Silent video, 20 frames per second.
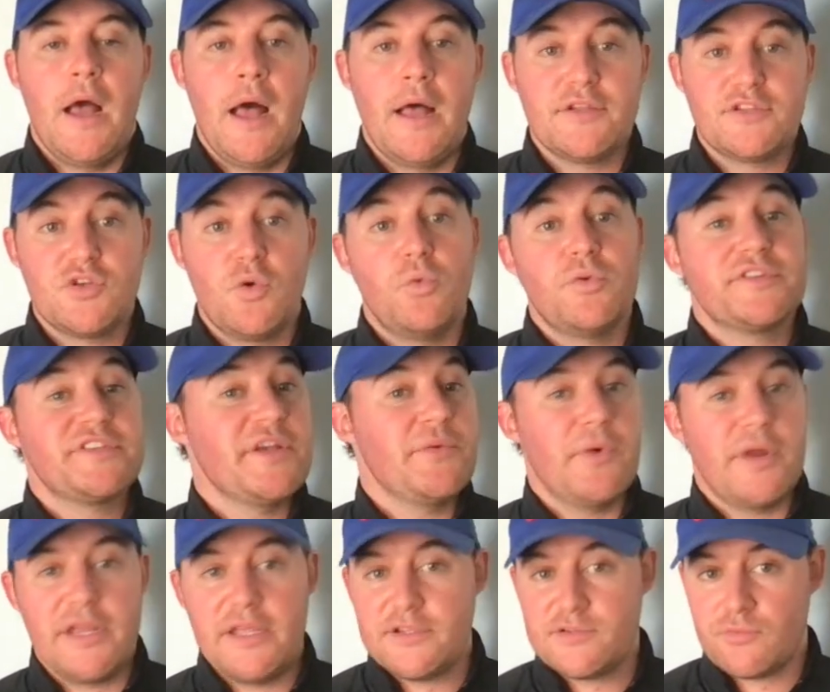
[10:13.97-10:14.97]
So we'll see
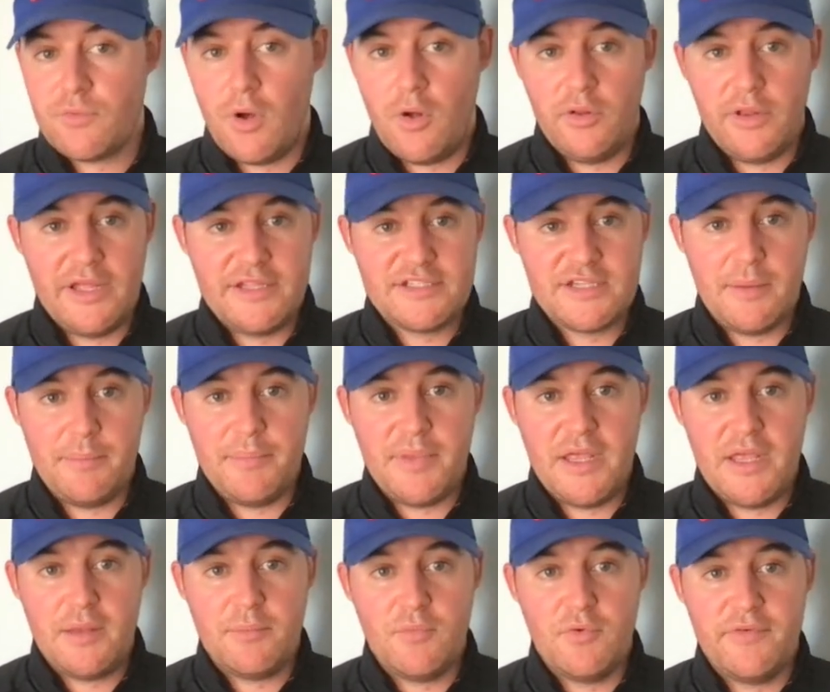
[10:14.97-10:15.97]
what his role ends up
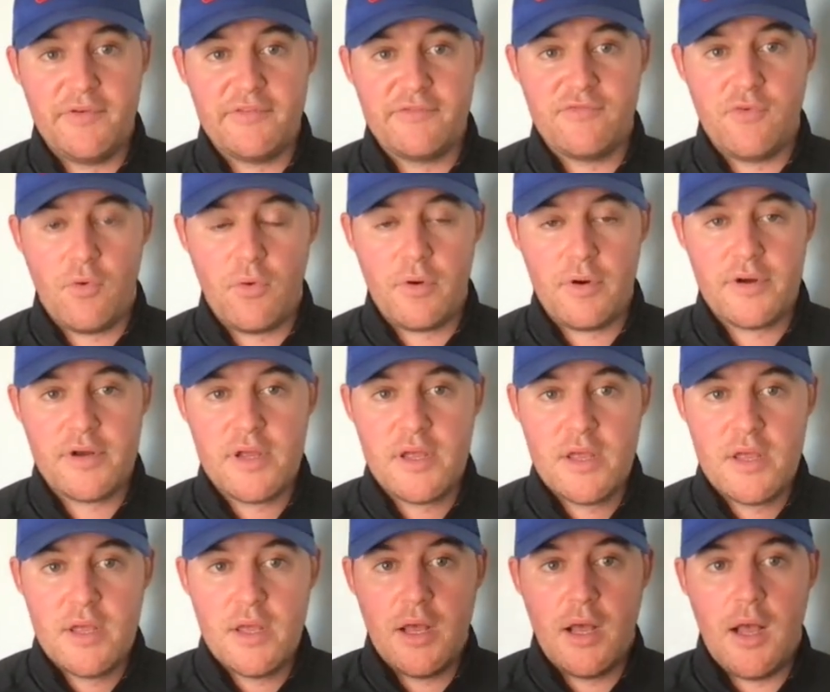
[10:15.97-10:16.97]
being moving forward.
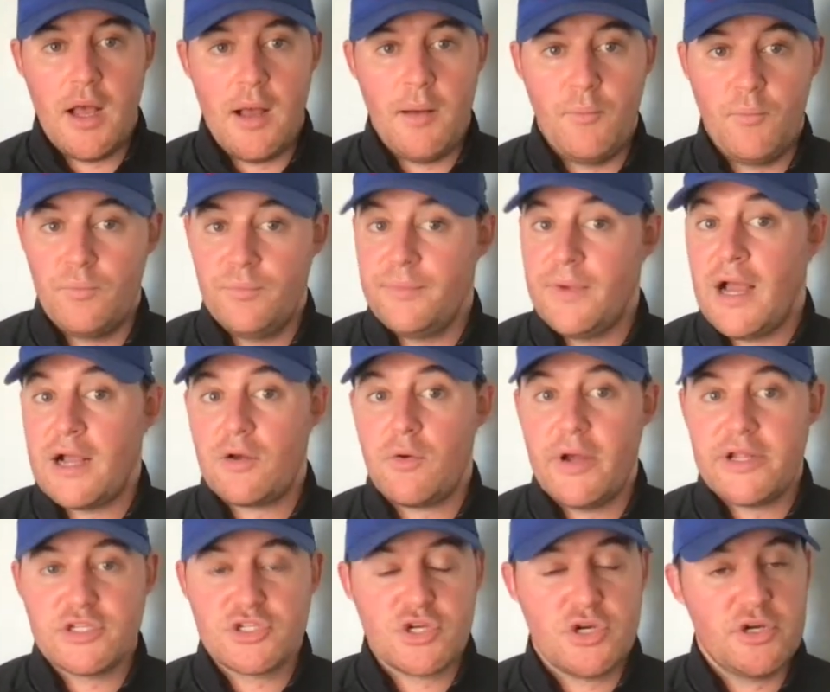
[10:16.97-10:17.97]
Not
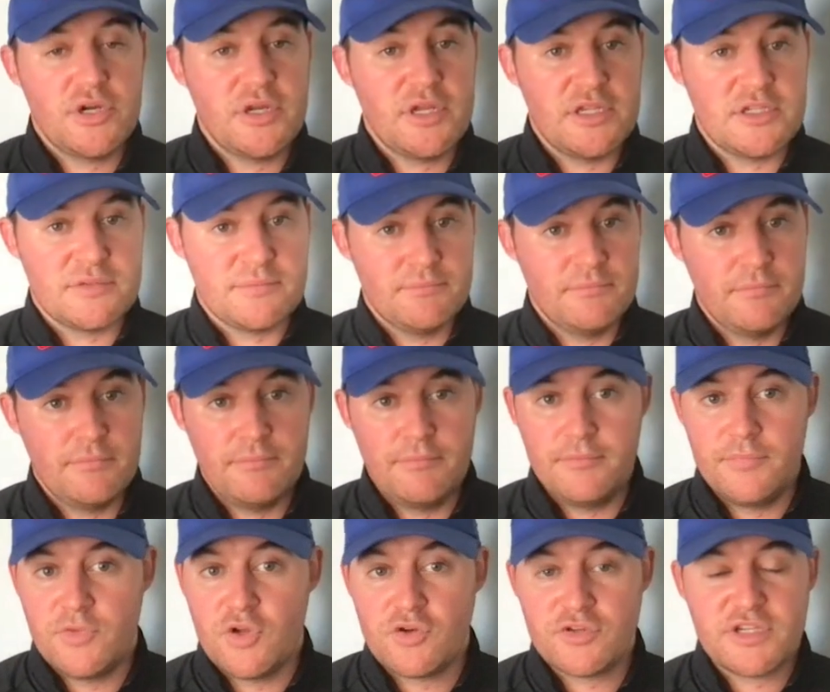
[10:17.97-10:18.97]
quite sure. He's
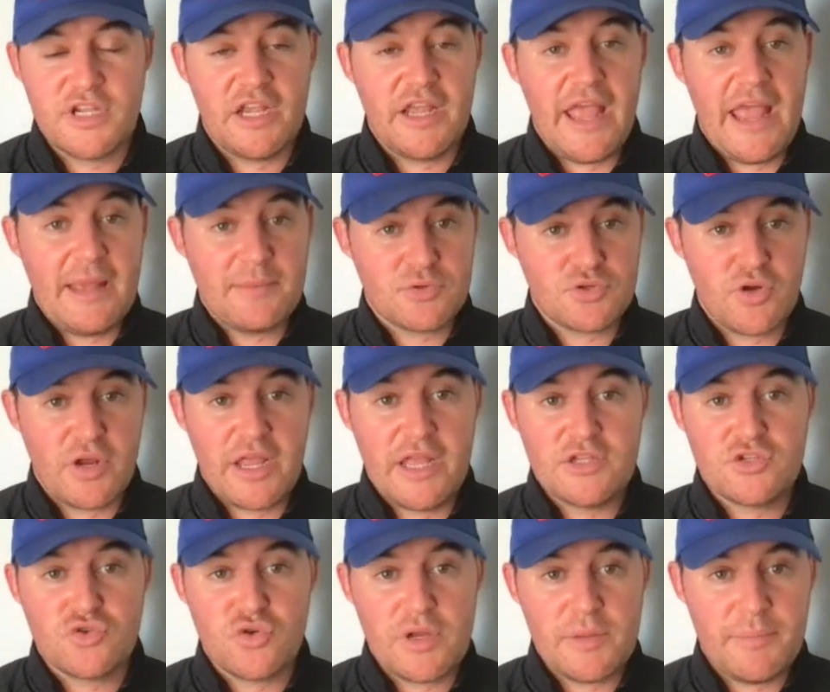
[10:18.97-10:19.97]
nursing a hamstring
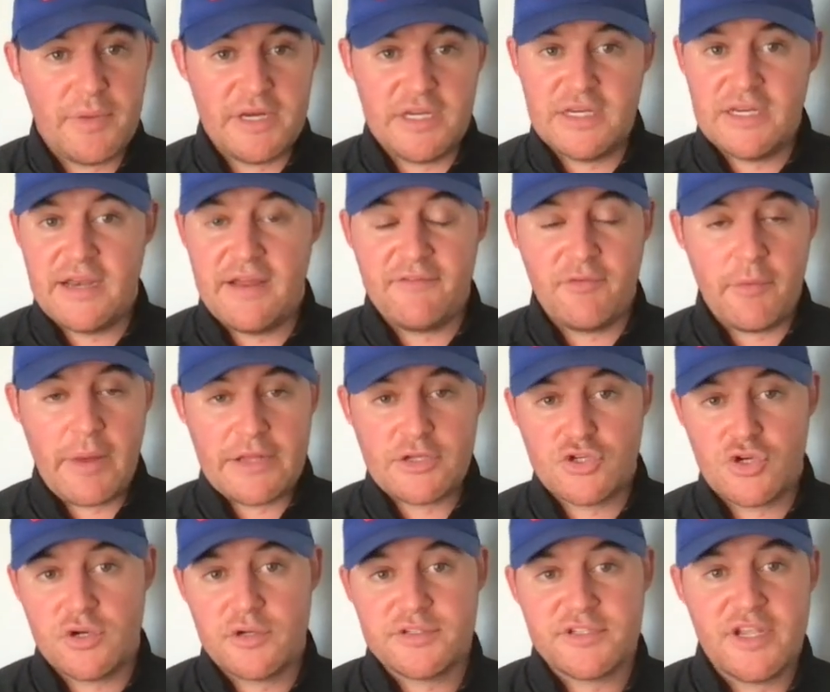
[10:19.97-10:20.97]
injury, but he didn't have a red
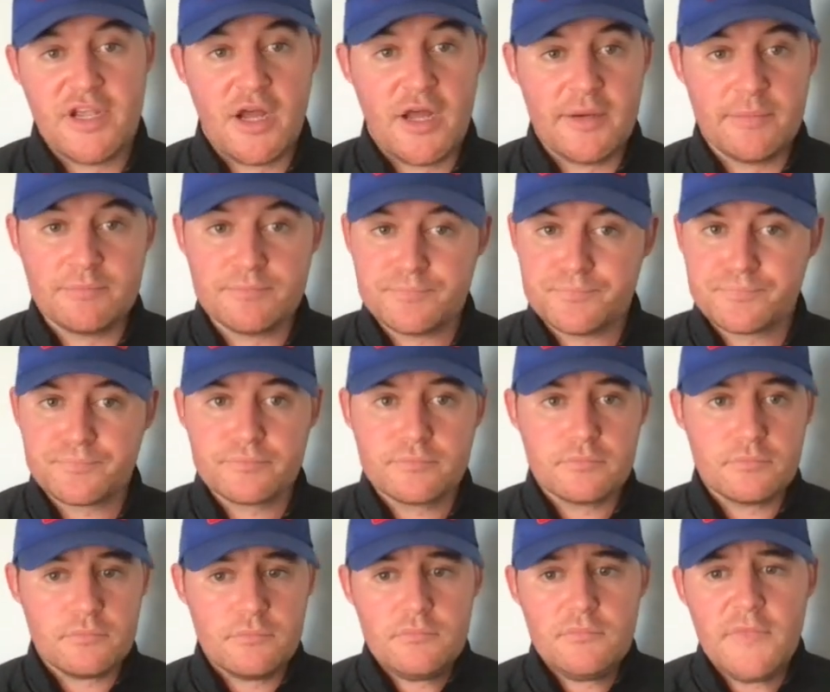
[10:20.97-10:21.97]
jersey on.
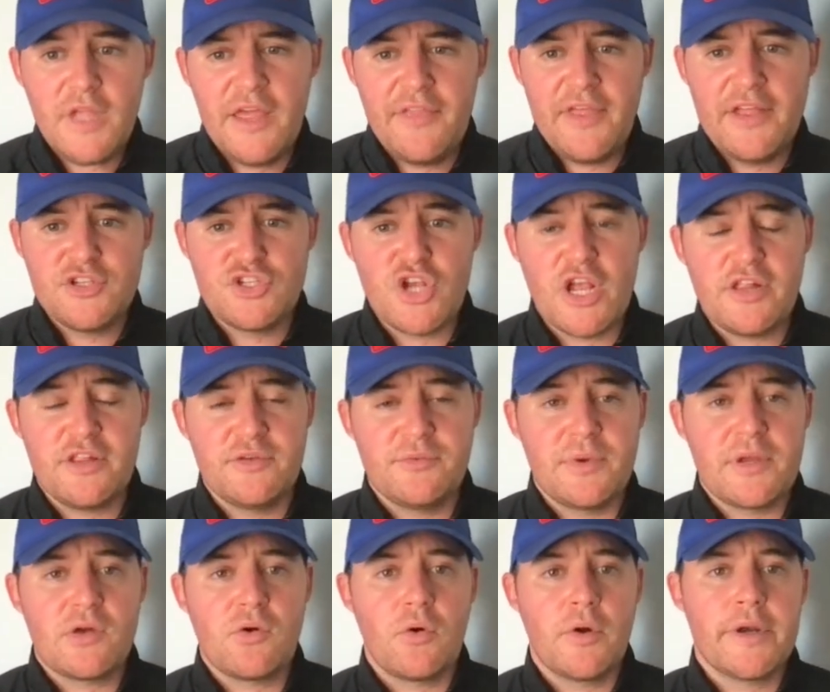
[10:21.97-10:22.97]
And then Jalen
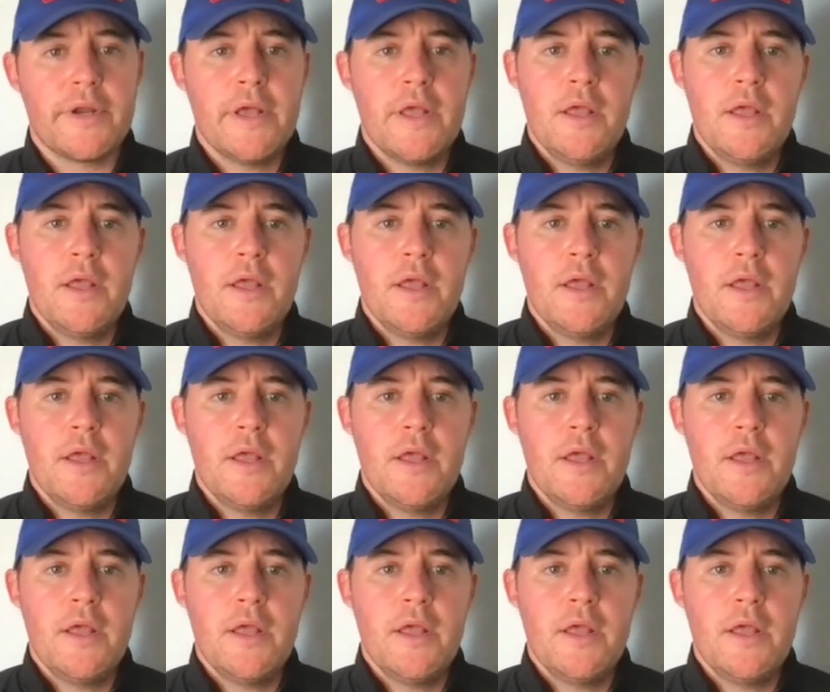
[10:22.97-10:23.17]
Record